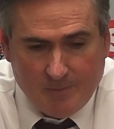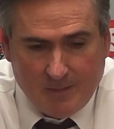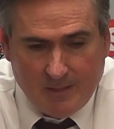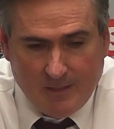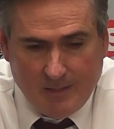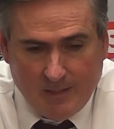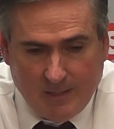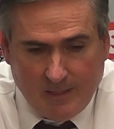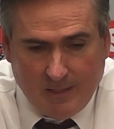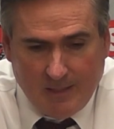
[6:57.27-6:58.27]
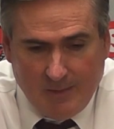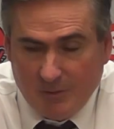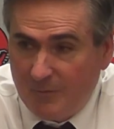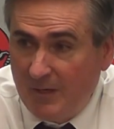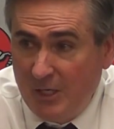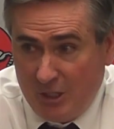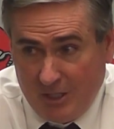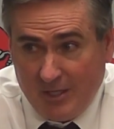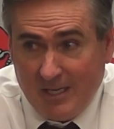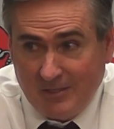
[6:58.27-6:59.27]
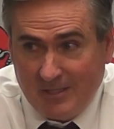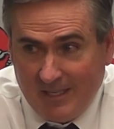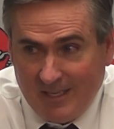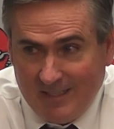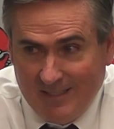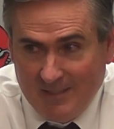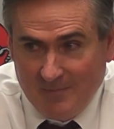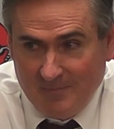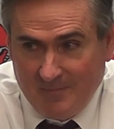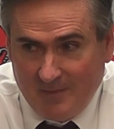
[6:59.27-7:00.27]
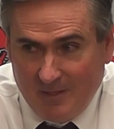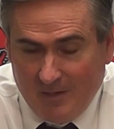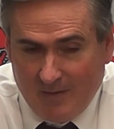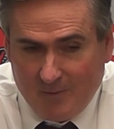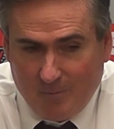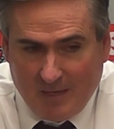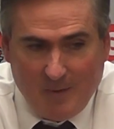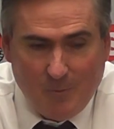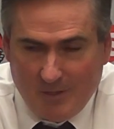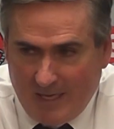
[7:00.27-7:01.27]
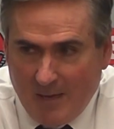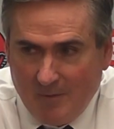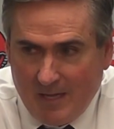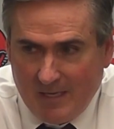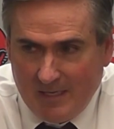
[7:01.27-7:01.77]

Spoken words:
But he was finishing things today. You know, after playing one game with that